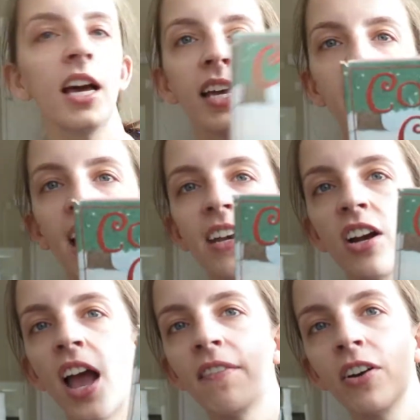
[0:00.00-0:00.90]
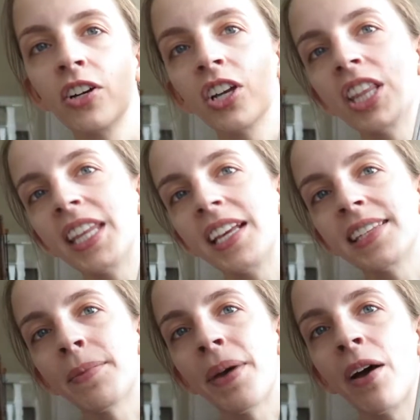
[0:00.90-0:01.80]
Again, i have heard good
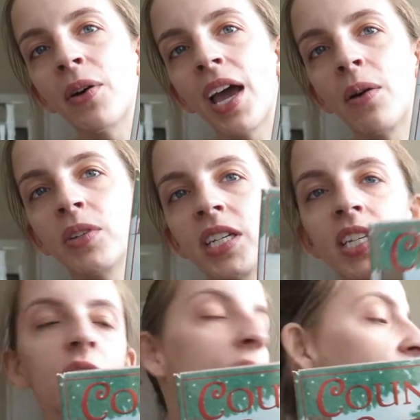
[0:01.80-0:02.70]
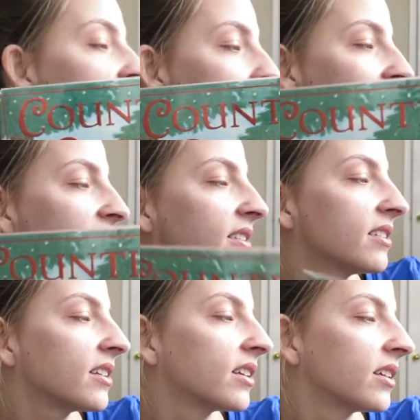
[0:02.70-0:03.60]
things about Counting to Christmas.